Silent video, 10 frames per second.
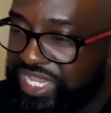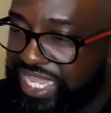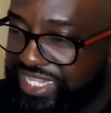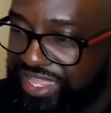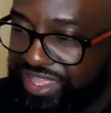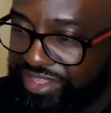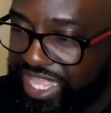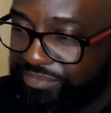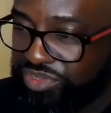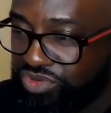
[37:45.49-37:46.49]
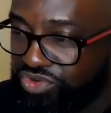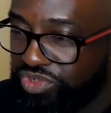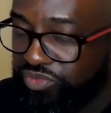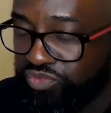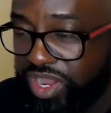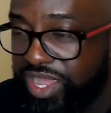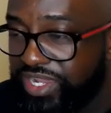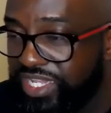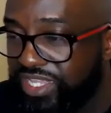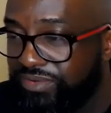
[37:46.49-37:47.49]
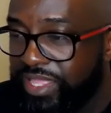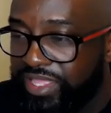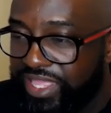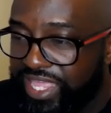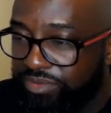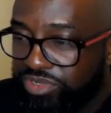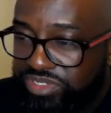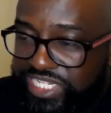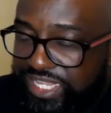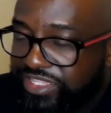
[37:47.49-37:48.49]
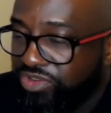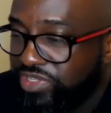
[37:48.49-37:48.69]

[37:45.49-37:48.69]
That's how Abdul and Ron and them able to stay so